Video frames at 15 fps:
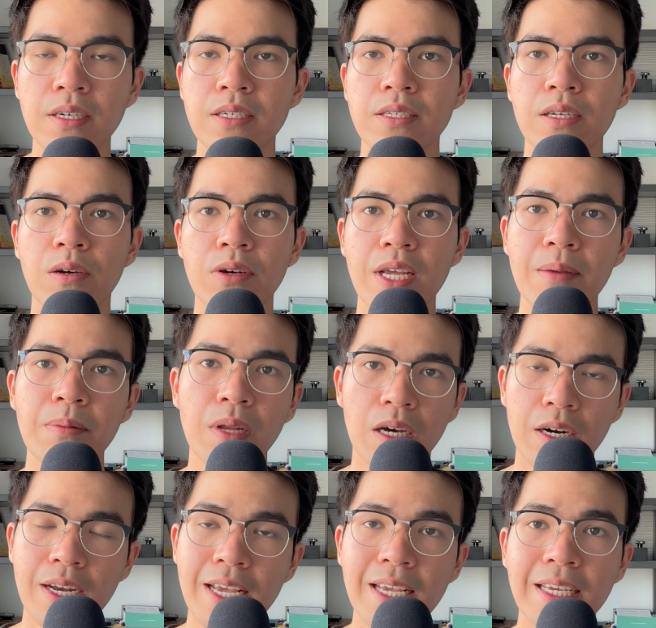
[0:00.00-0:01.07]
So deep
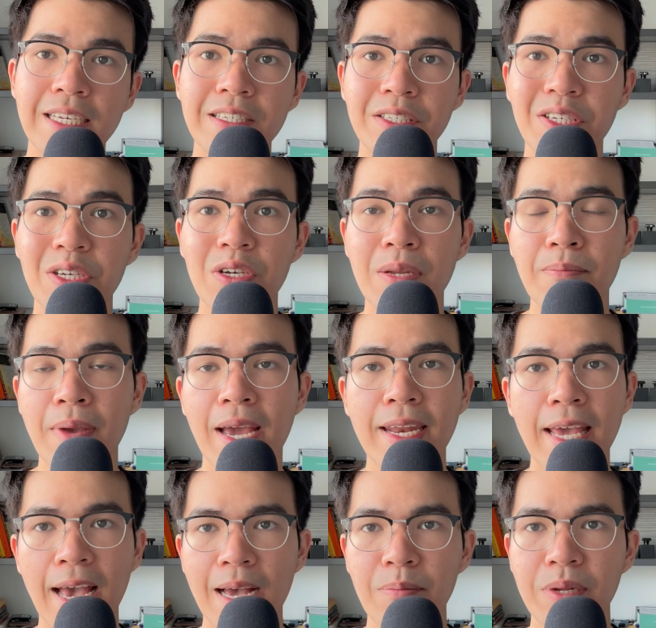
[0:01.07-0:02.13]
learning is used in
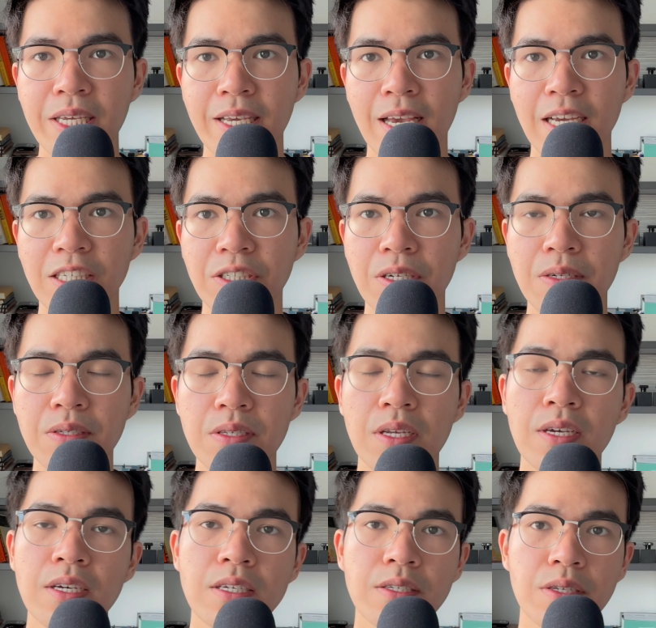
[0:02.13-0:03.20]
many applications
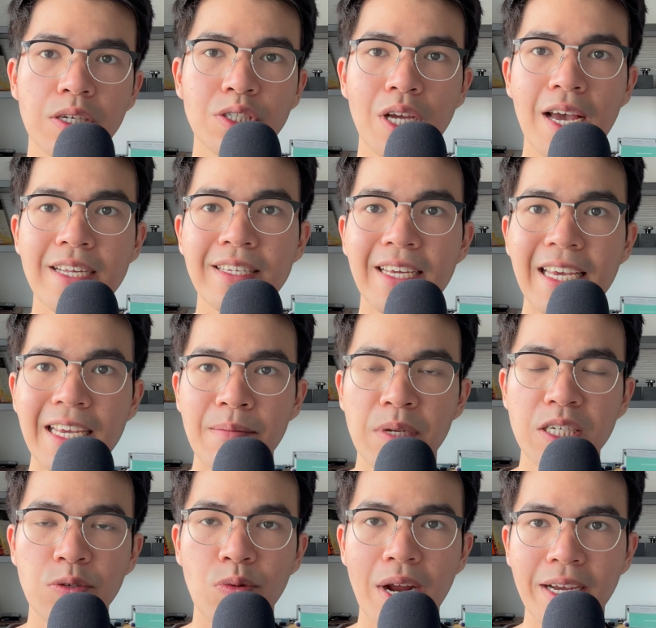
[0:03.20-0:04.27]
such as
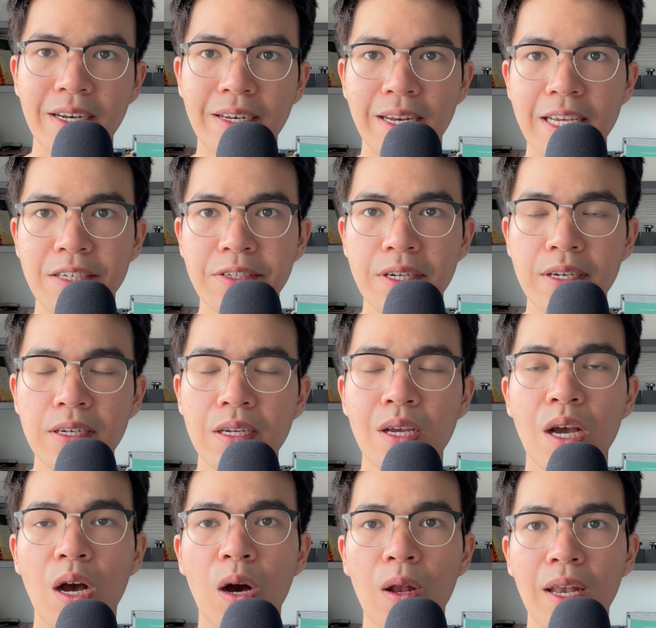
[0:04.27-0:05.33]
image recognition
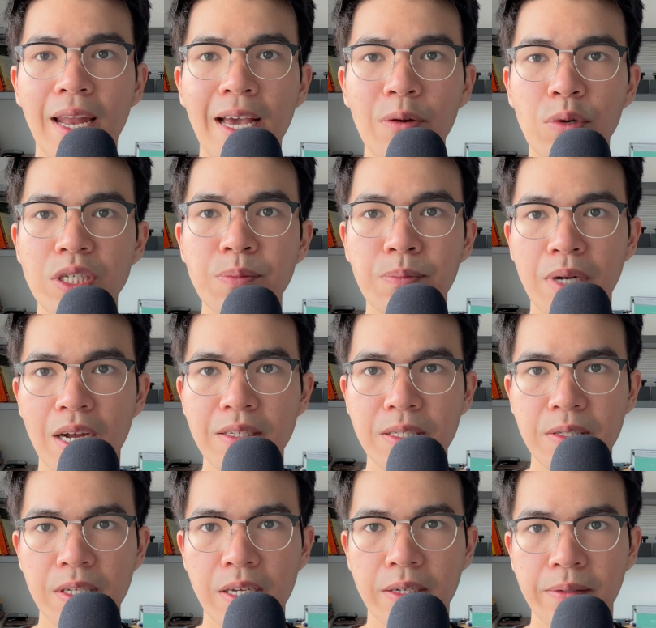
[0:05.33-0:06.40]
or language
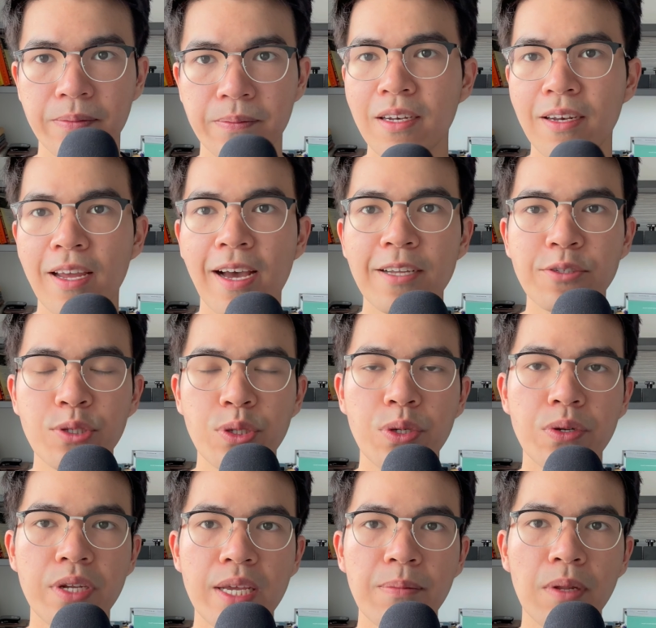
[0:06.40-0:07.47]
processing. There are 2
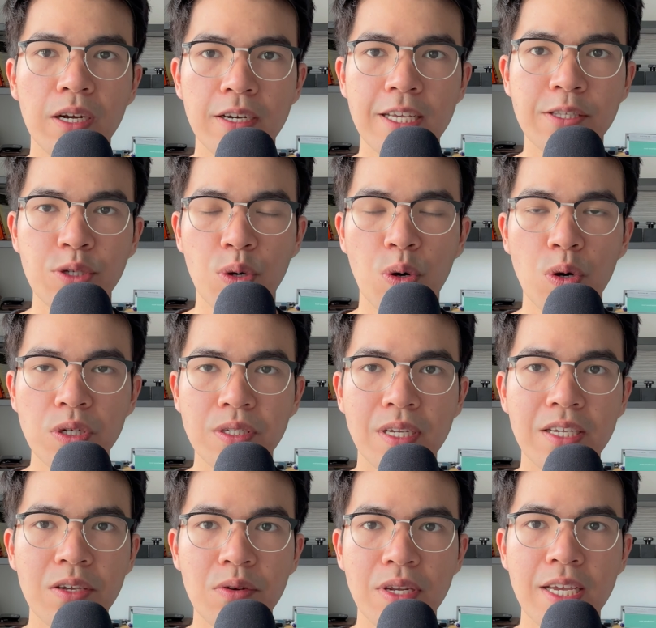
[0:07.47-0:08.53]
deep learning tools
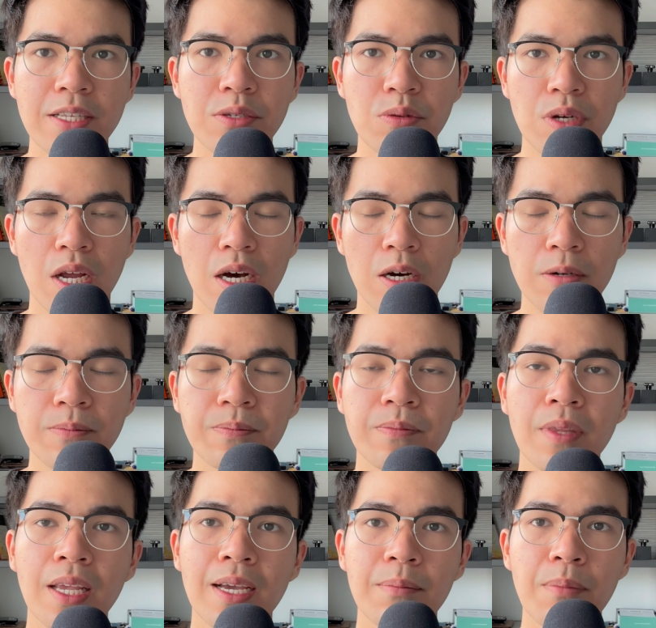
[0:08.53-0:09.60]
that you need to know:
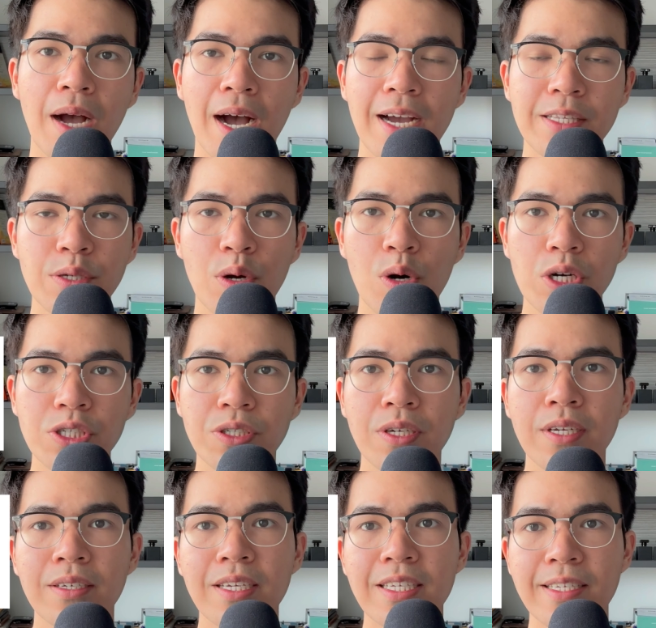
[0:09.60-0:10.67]
Pytorch,
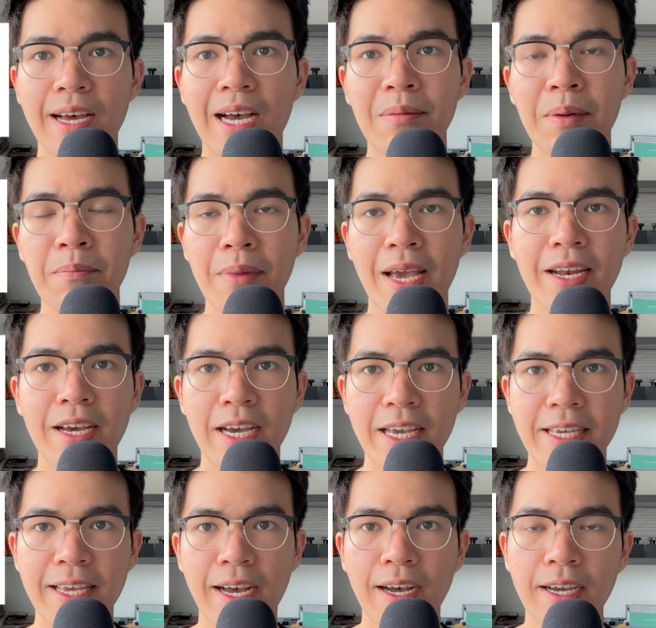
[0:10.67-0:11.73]
designed by Meta
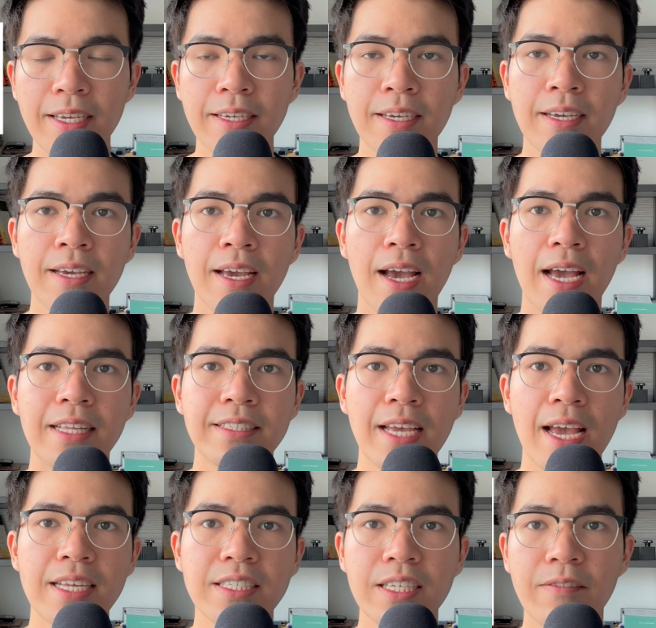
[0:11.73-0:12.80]
AI, and
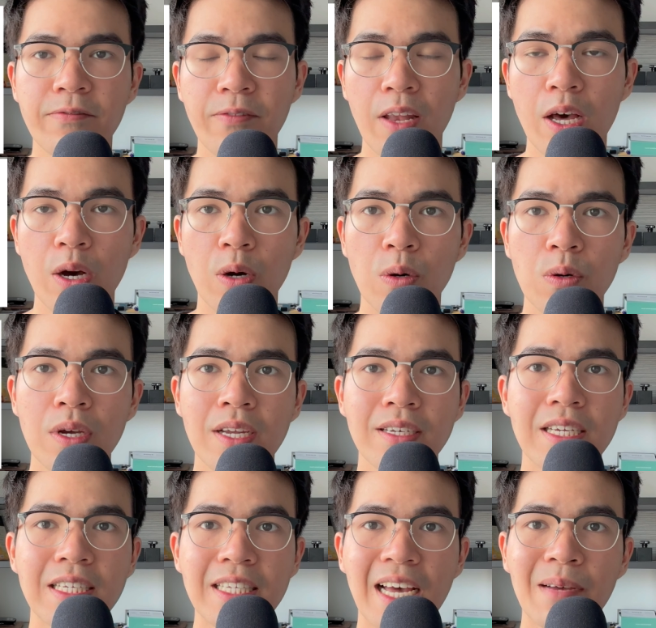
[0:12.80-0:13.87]
Tensorflow,
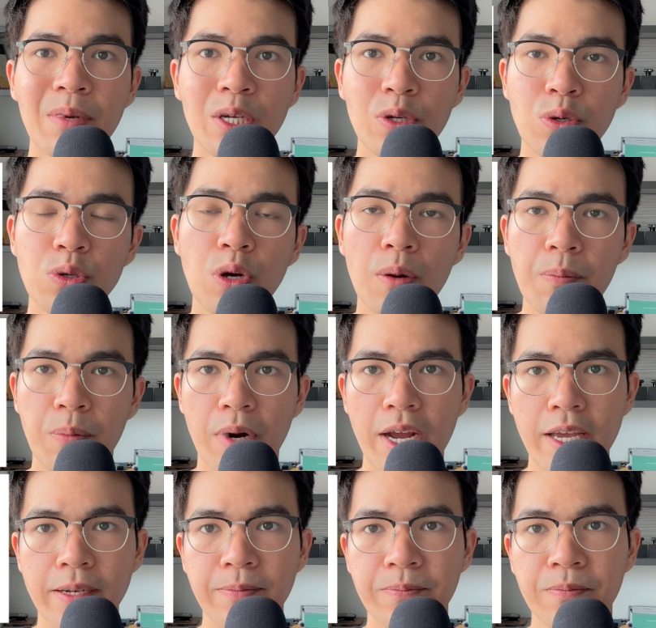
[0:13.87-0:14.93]
designed by Google
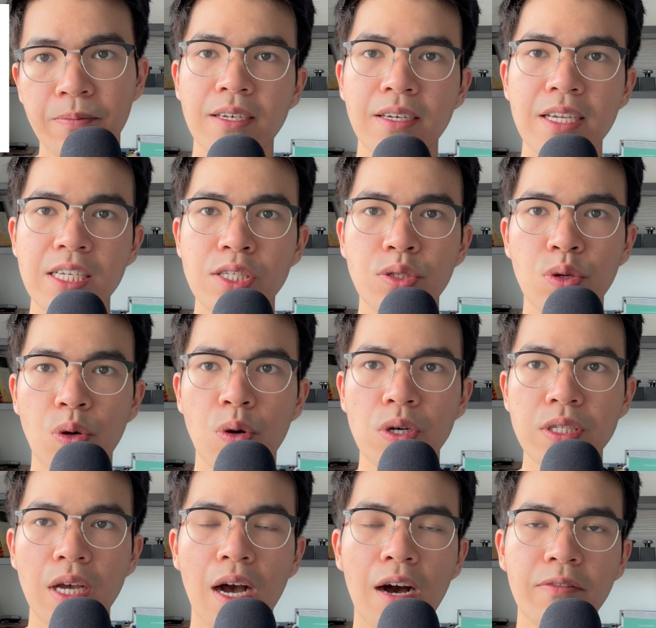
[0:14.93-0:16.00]
Brain. These
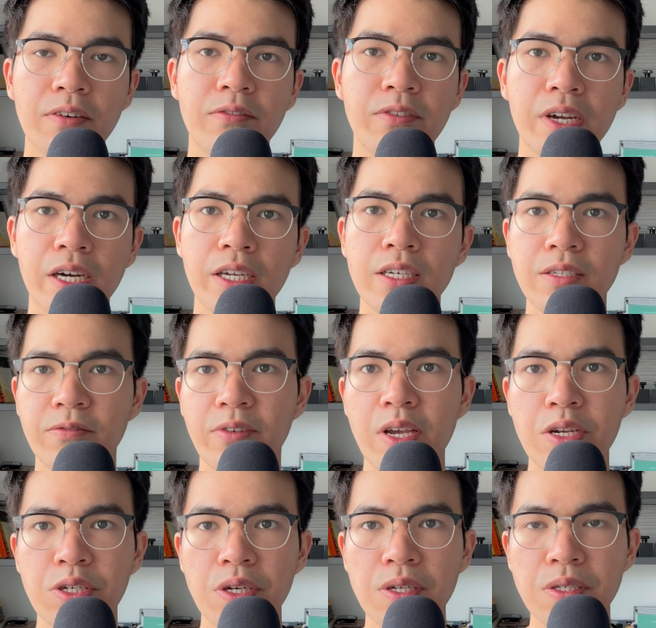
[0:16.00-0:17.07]
tools offer various
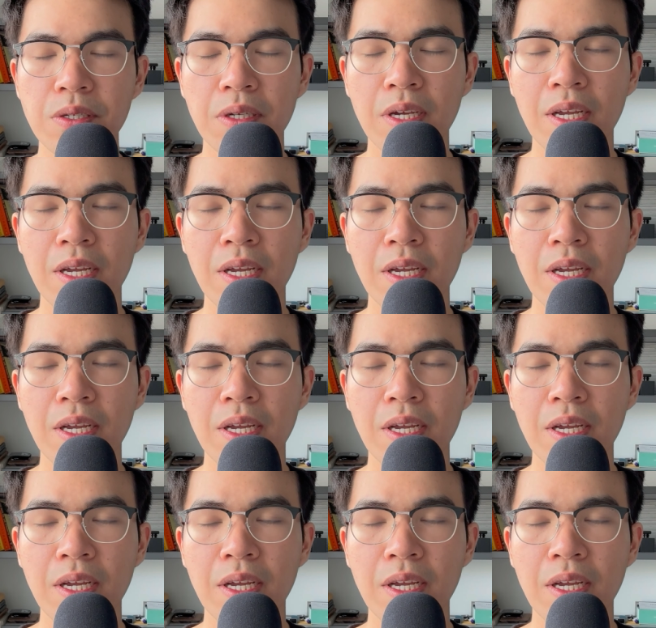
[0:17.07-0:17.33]
features